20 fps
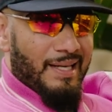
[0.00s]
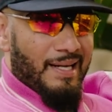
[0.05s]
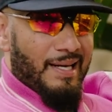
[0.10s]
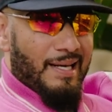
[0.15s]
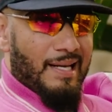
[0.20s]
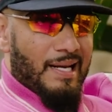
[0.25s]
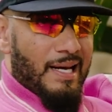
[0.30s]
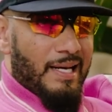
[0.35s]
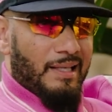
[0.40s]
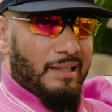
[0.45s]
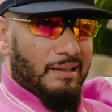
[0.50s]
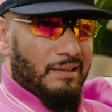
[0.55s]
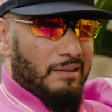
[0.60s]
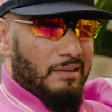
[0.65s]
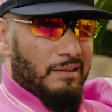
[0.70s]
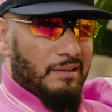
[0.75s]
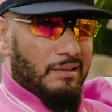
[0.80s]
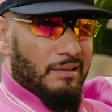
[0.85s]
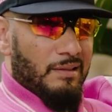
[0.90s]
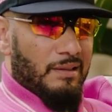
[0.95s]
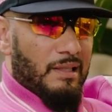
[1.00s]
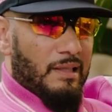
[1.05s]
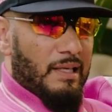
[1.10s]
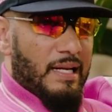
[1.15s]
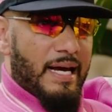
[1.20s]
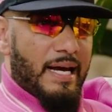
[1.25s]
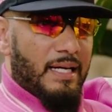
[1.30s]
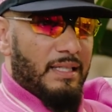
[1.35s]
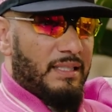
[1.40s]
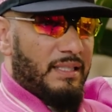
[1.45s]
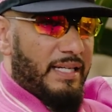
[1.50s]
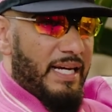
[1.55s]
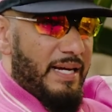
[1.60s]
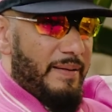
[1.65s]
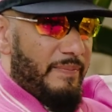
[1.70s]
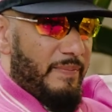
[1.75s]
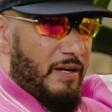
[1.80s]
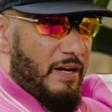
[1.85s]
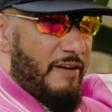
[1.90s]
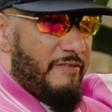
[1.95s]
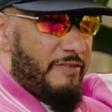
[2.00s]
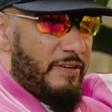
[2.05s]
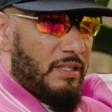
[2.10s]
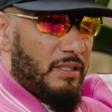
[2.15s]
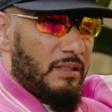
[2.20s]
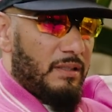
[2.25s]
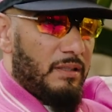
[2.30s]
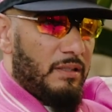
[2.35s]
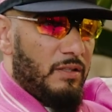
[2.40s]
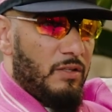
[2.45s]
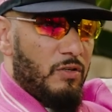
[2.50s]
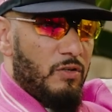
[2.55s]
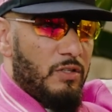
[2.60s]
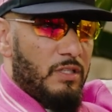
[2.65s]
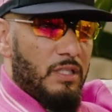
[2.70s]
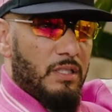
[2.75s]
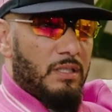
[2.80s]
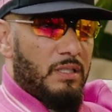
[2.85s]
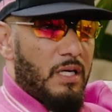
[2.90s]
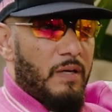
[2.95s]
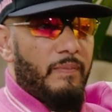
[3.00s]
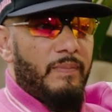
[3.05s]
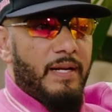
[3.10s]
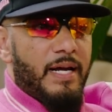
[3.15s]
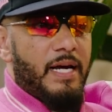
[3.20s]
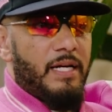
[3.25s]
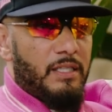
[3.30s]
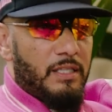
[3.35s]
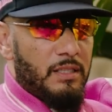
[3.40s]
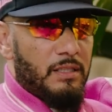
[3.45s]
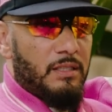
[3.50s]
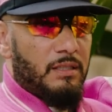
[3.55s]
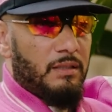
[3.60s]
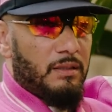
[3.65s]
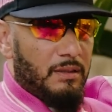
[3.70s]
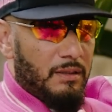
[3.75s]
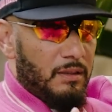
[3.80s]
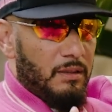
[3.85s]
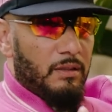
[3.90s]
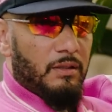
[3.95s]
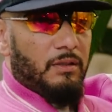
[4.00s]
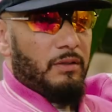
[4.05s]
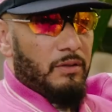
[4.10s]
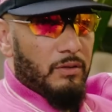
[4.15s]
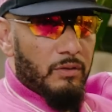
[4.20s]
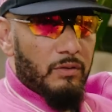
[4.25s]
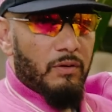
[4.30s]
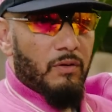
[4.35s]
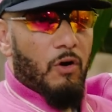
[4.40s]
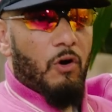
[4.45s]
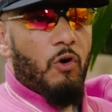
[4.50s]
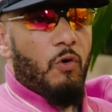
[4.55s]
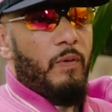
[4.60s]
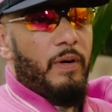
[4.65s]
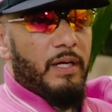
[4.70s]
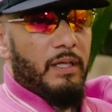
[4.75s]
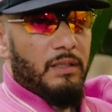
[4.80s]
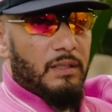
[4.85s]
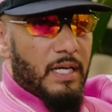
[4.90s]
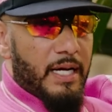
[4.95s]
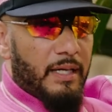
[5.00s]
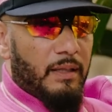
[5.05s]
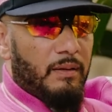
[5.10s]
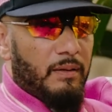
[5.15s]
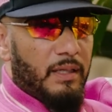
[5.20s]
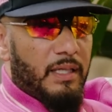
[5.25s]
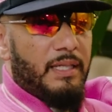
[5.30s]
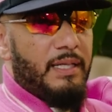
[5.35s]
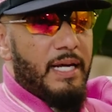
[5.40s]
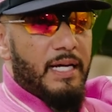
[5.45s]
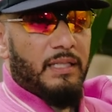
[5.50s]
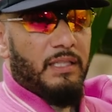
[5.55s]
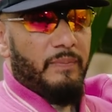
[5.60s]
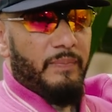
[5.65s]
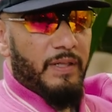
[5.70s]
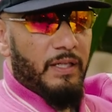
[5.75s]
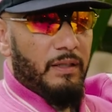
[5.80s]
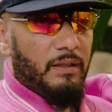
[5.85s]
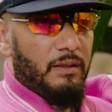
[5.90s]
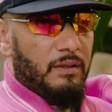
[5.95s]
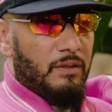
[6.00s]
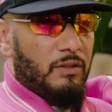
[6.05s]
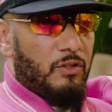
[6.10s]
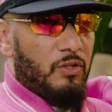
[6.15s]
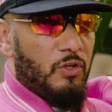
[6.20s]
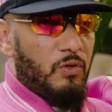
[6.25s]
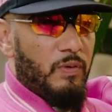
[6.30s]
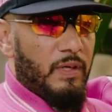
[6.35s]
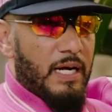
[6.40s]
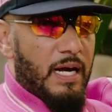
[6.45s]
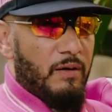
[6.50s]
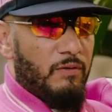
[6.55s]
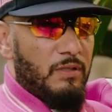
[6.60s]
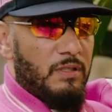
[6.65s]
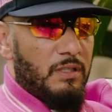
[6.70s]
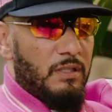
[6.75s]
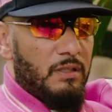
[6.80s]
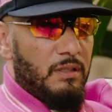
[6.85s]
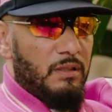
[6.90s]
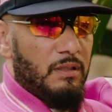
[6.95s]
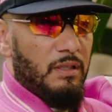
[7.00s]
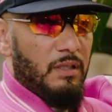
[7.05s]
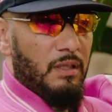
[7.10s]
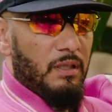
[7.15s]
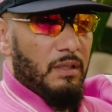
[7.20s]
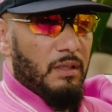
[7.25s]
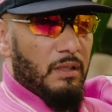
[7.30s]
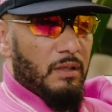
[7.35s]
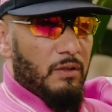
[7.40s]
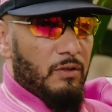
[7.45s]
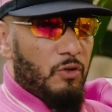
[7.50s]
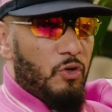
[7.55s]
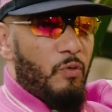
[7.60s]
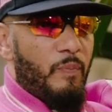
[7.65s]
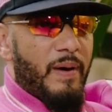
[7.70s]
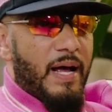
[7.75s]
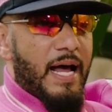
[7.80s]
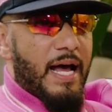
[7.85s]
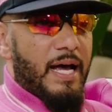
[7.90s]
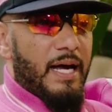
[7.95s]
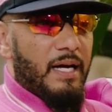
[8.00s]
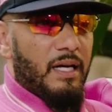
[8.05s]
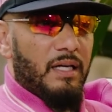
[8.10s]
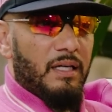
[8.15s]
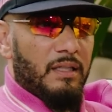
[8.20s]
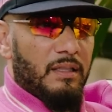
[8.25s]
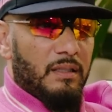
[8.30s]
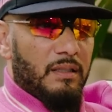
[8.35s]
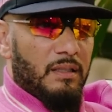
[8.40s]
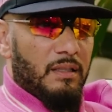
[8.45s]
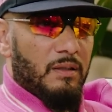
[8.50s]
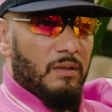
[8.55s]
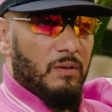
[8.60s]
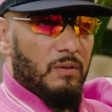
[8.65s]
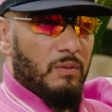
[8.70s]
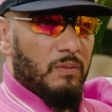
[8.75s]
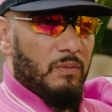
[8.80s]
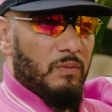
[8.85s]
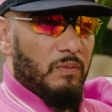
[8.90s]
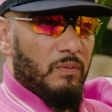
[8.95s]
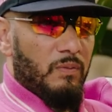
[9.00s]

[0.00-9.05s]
and like the landscape of it. You know, it's just something that just always like connected me to it. I was in Dubai uh,